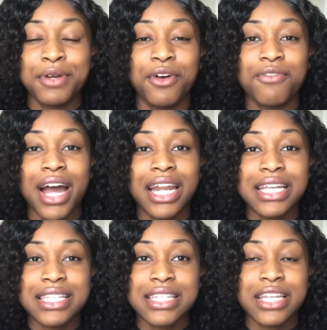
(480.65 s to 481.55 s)
But on
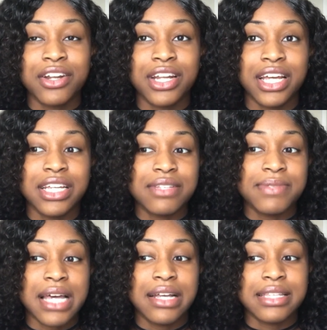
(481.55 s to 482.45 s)
Fridays and Saturdays,
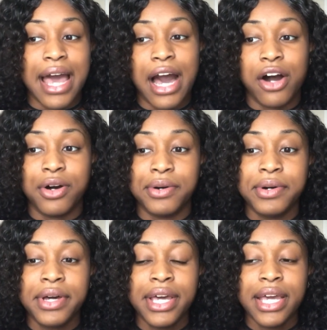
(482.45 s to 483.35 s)
sometimes
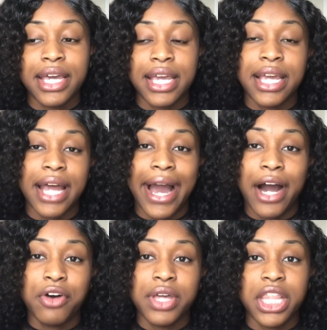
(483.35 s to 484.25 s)
I'll eat
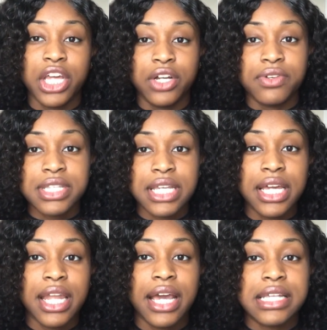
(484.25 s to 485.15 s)
out, and then on
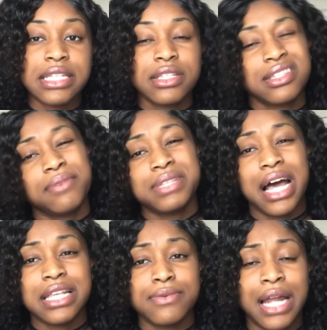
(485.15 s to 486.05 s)
Sunday is
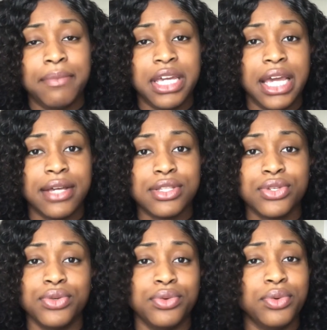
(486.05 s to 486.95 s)
sometimes when I begin
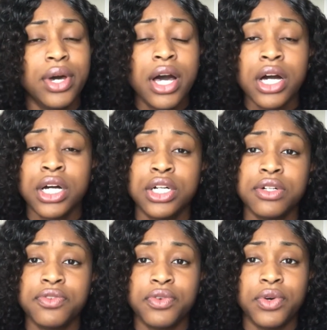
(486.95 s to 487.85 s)
to
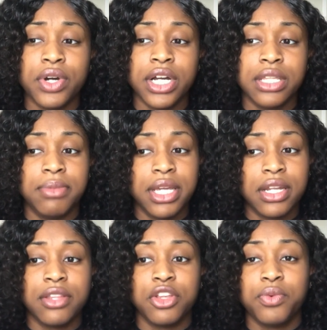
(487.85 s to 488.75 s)
cook for the
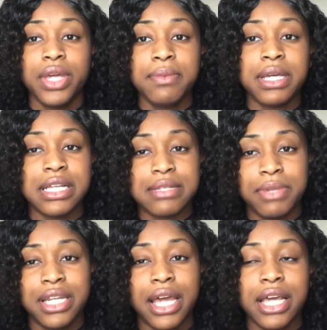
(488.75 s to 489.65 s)
beginning of the week, because
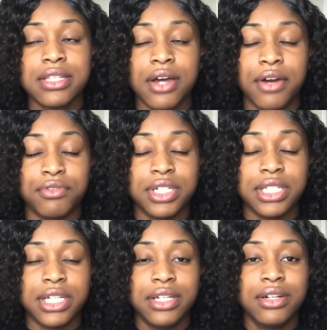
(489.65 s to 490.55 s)
Mondays are
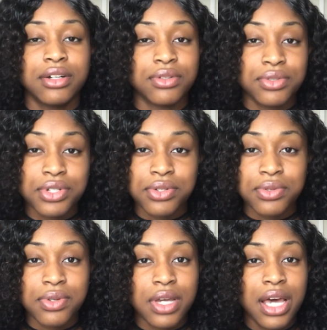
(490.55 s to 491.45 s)
really
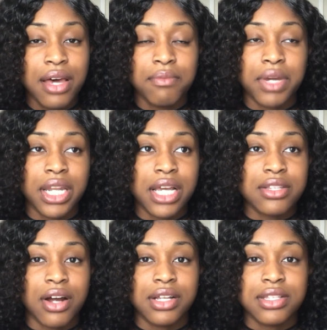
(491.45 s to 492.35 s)
crucial.
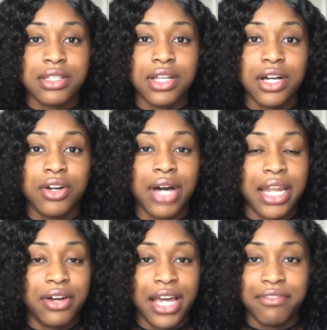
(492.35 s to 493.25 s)
Mondays are slow. I
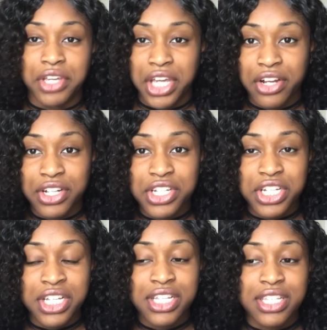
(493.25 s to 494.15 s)
don't have the
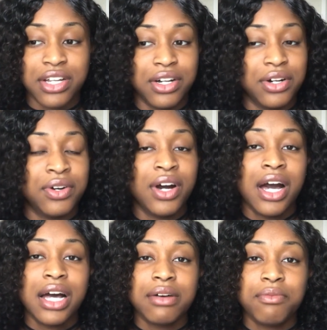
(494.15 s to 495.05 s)
energy, so
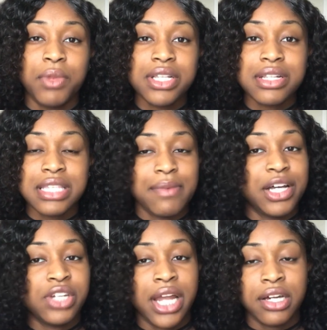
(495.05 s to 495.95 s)
most of the time
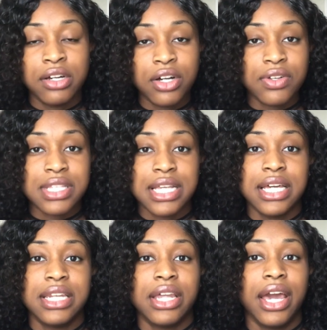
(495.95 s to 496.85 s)
I try to cook on
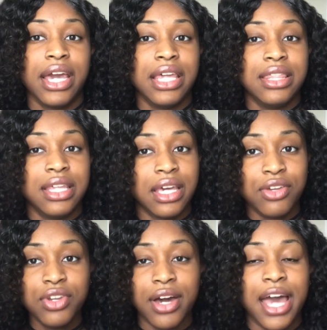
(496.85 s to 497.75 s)
Sunday and then,
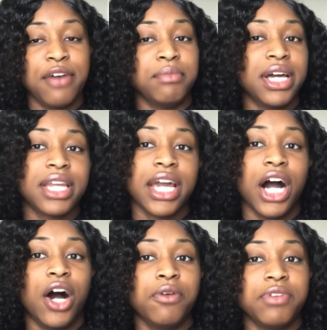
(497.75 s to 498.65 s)
you know, have Monday
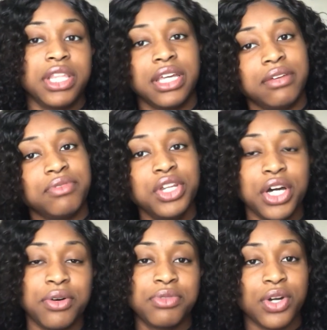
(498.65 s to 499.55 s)
off, and then, you
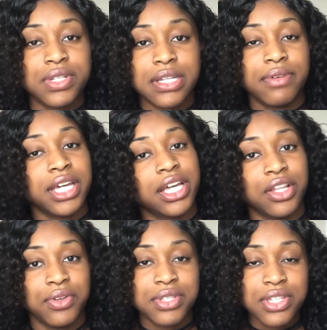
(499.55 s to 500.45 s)
know, throw something
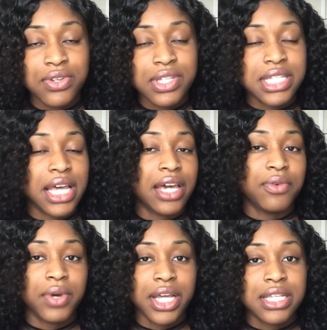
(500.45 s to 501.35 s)
together on Tuesday
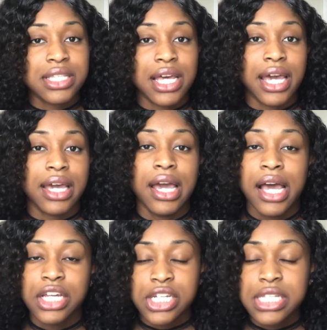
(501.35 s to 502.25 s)
and Wednesday
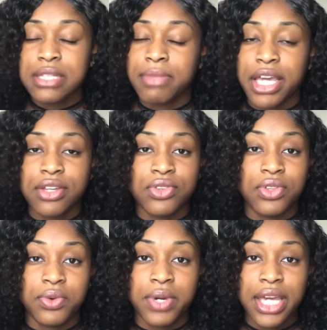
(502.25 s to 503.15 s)
just to make it
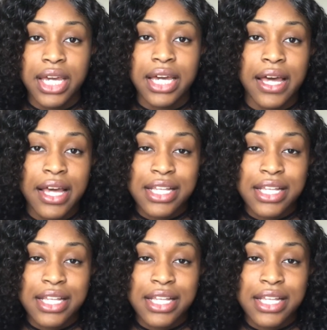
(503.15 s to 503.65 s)
through the week.